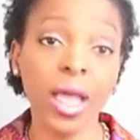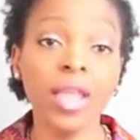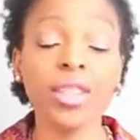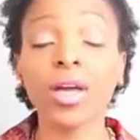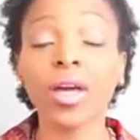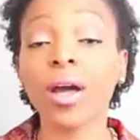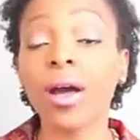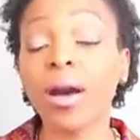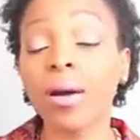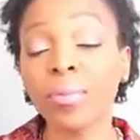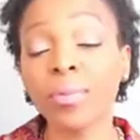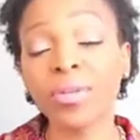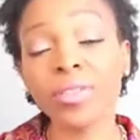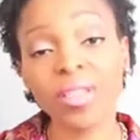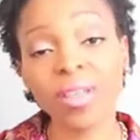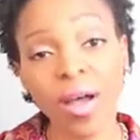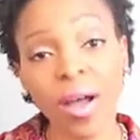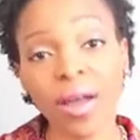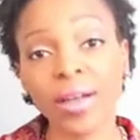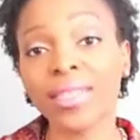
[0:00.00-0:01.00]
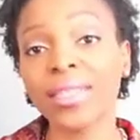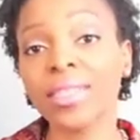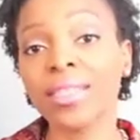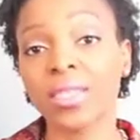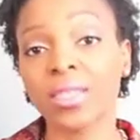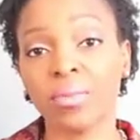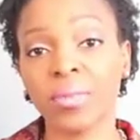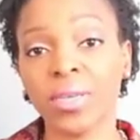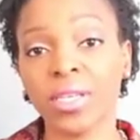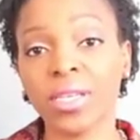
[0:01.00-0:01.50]
The couples hardly
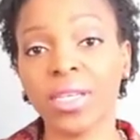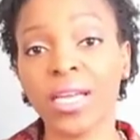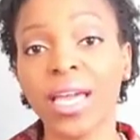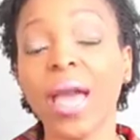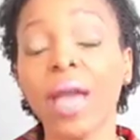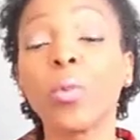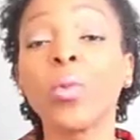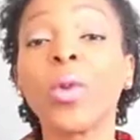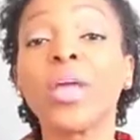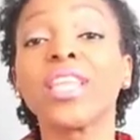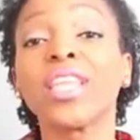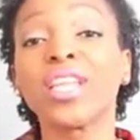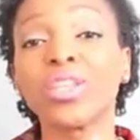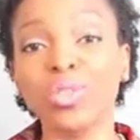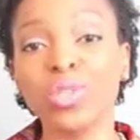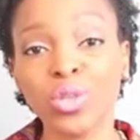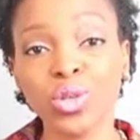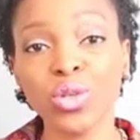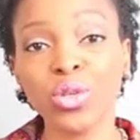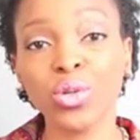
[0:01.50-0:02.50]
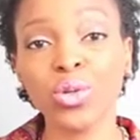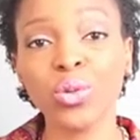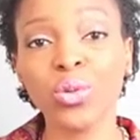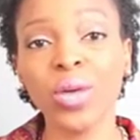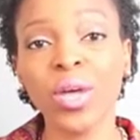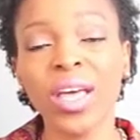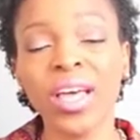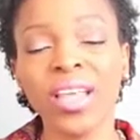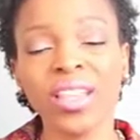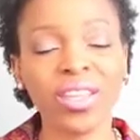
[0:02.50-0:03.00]
speak, and when they
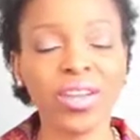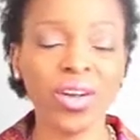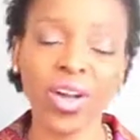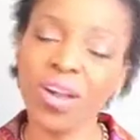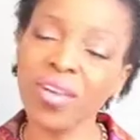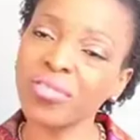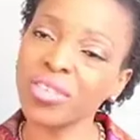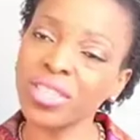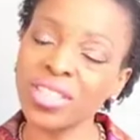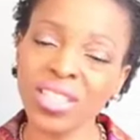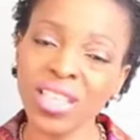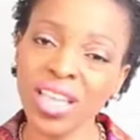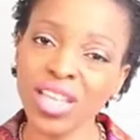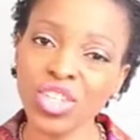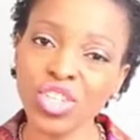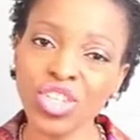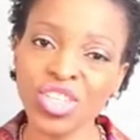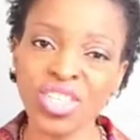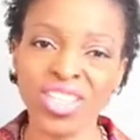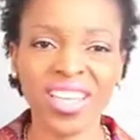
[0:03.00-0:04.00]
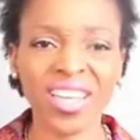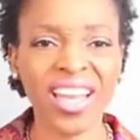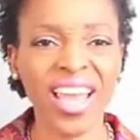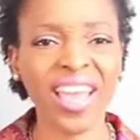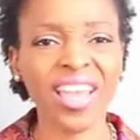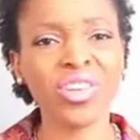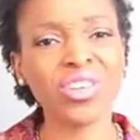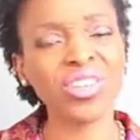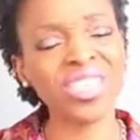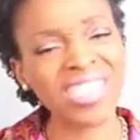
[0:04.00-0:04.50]
do, their conversations are
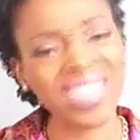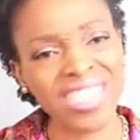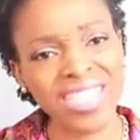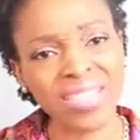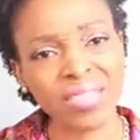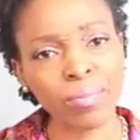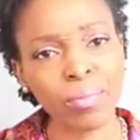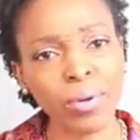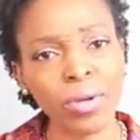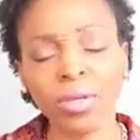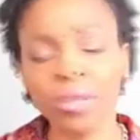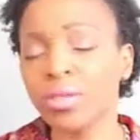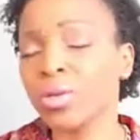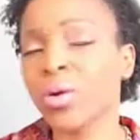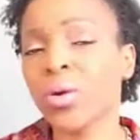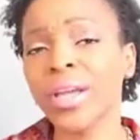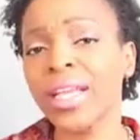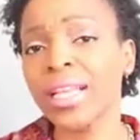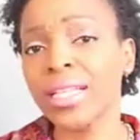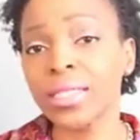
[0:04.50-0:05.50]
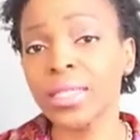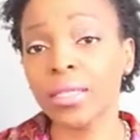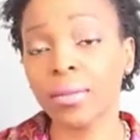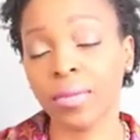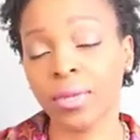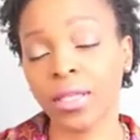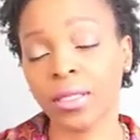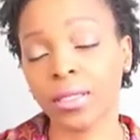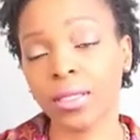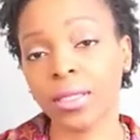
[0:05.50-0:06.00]
neither deep nor
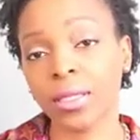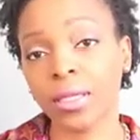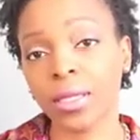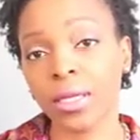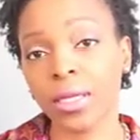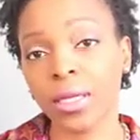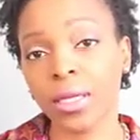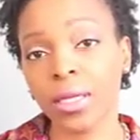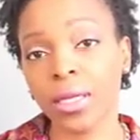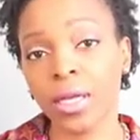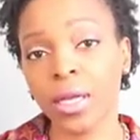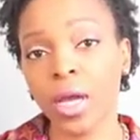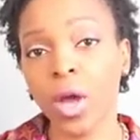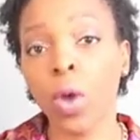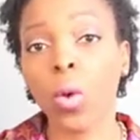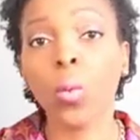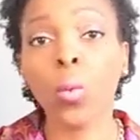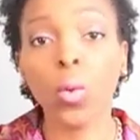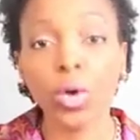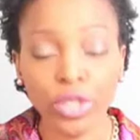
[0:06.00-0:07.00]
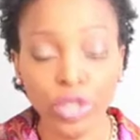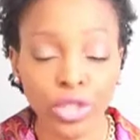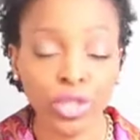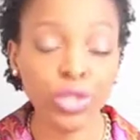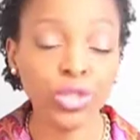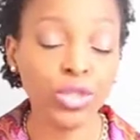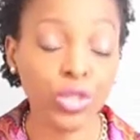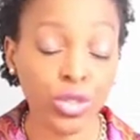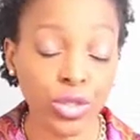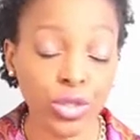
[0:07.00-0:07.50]
intimate. What do
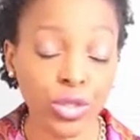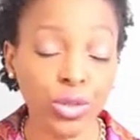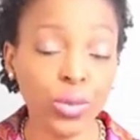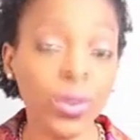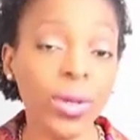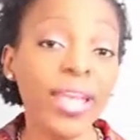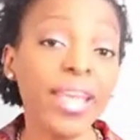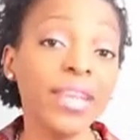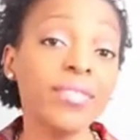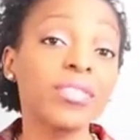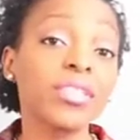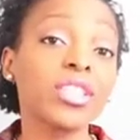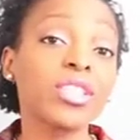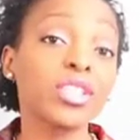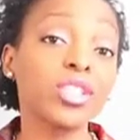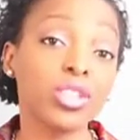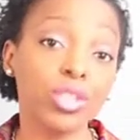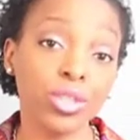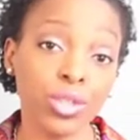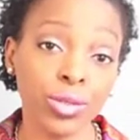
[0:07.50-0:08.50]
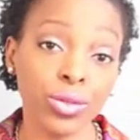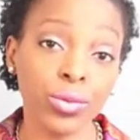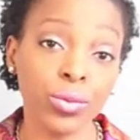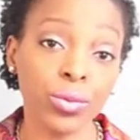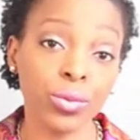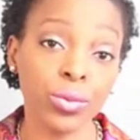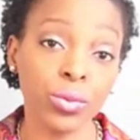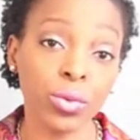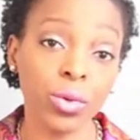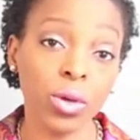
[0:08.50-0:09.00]
you do if this is you?
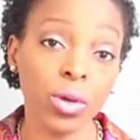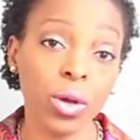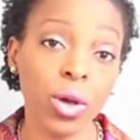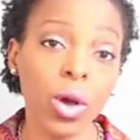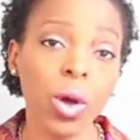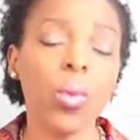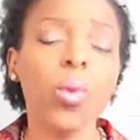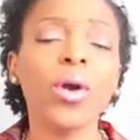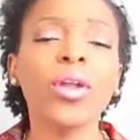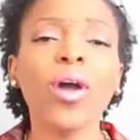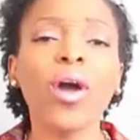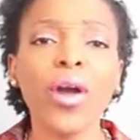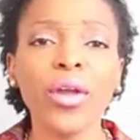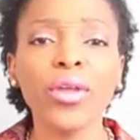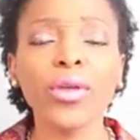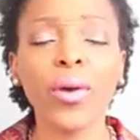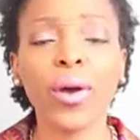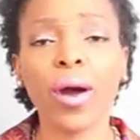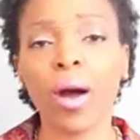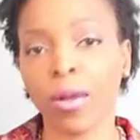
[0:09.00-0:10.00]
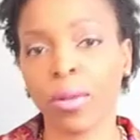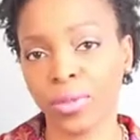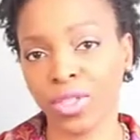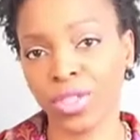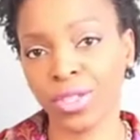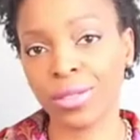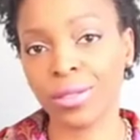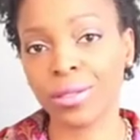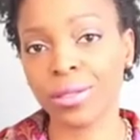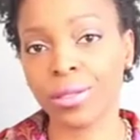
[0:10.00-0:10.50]
What are your
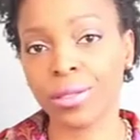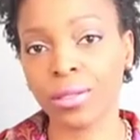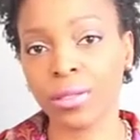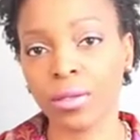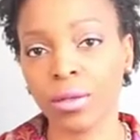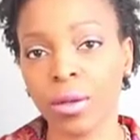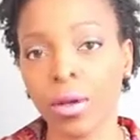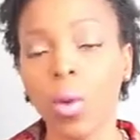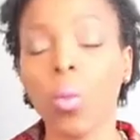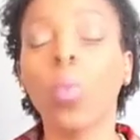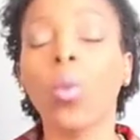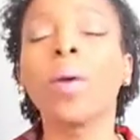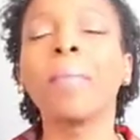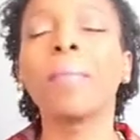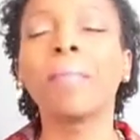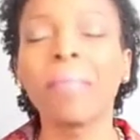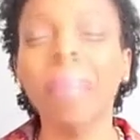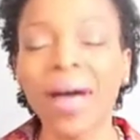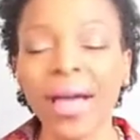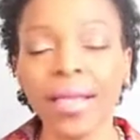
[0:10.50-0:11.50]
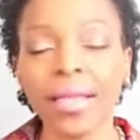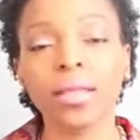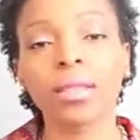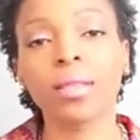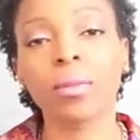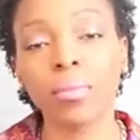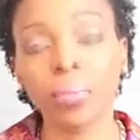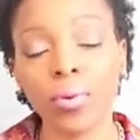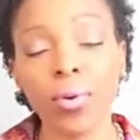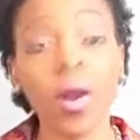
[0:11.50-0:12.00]
options? What might
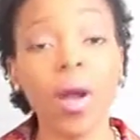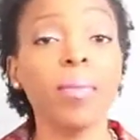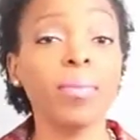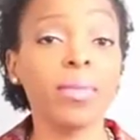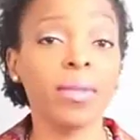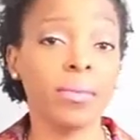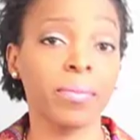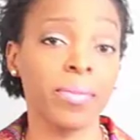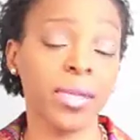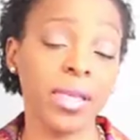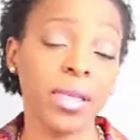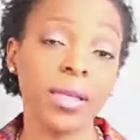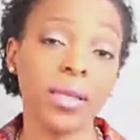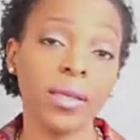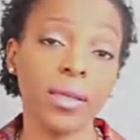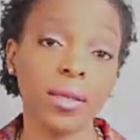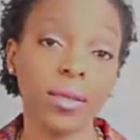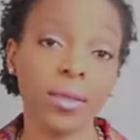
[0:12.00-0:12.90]
the problem be?